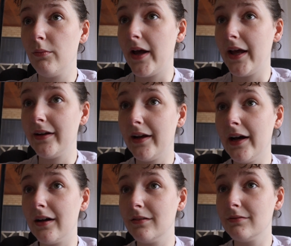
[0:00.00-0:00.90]
And
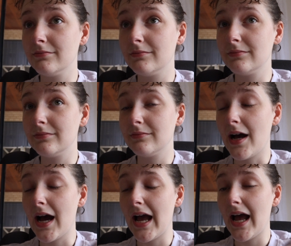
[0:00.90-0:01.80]
yeah,
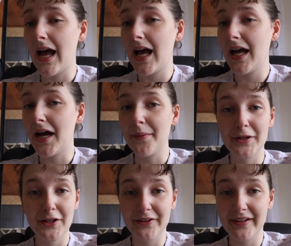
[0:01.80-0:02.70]
I'm
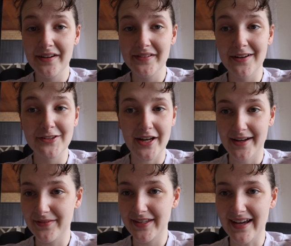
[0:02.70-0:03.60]
gonna go now and I'll
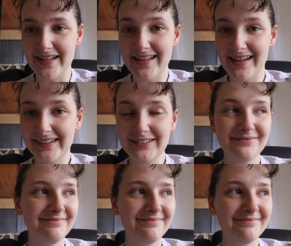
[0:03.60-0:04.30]
check in with you guys later.